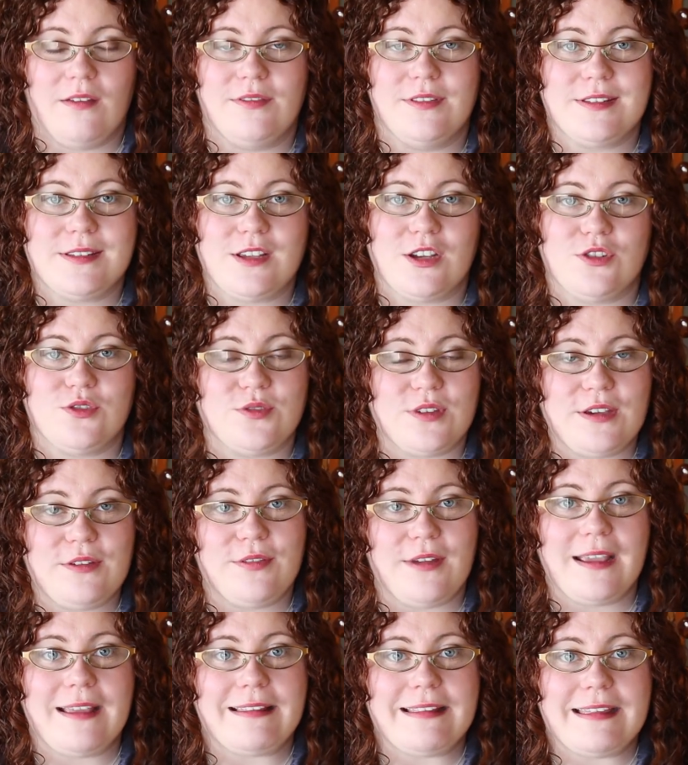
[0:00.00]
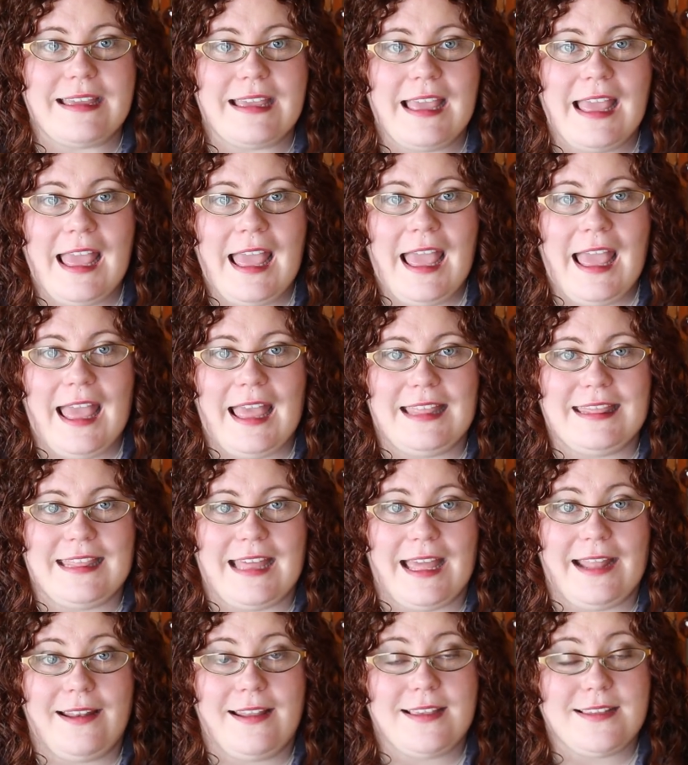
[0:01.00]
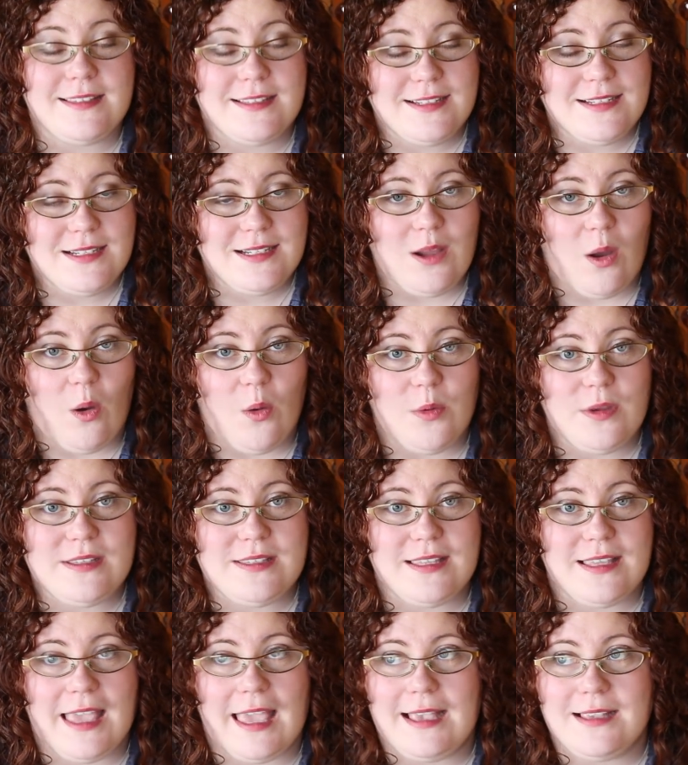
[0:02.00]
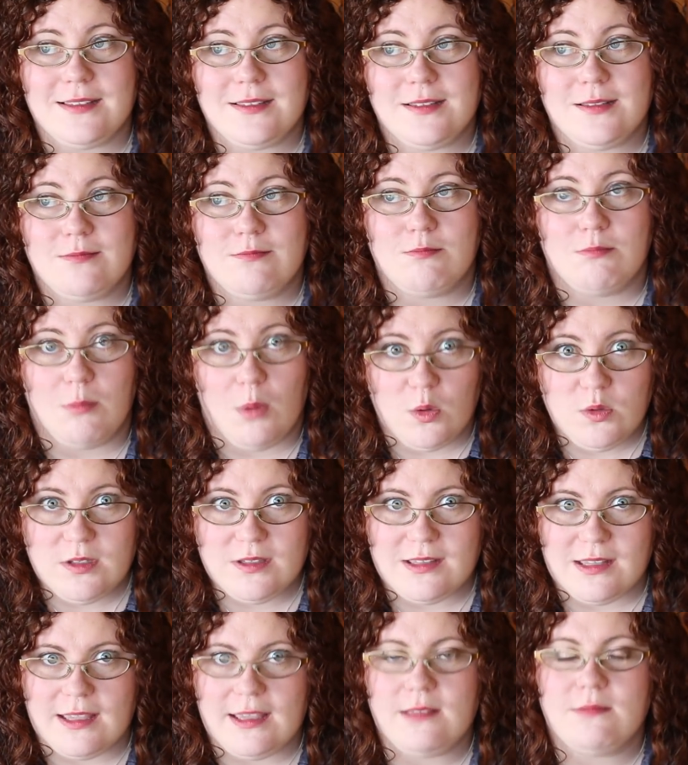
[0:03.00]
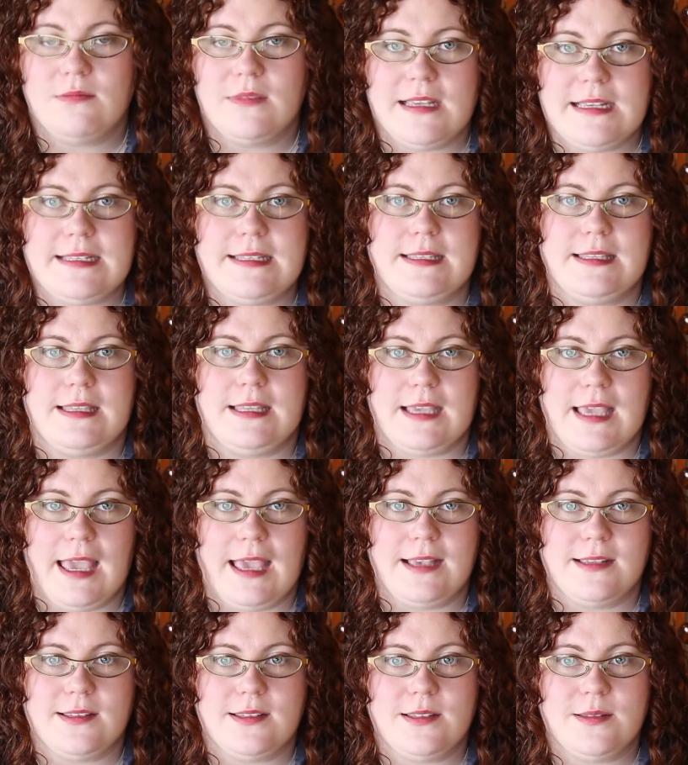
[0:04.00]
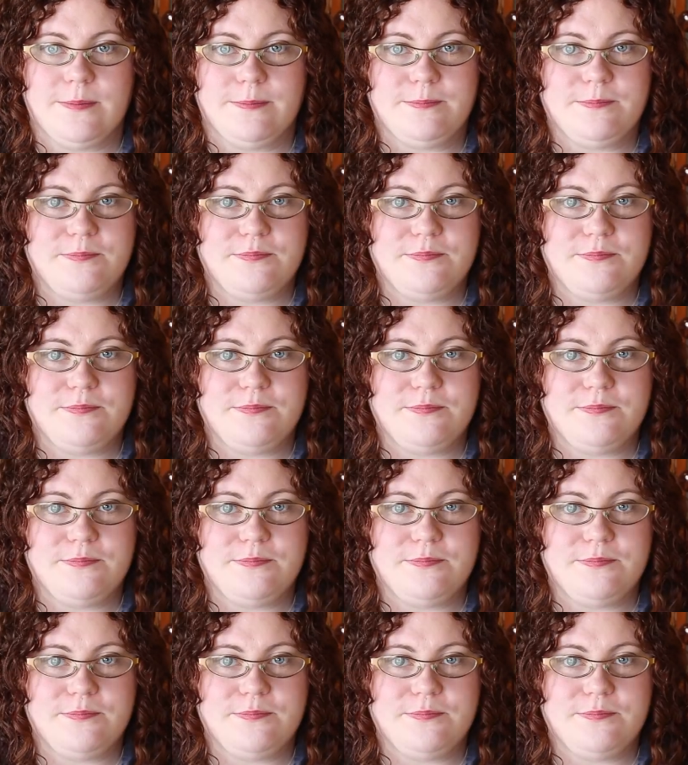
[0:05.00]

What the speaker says: of this country, frankly. And that isn't always the case. Mostly isn't the case.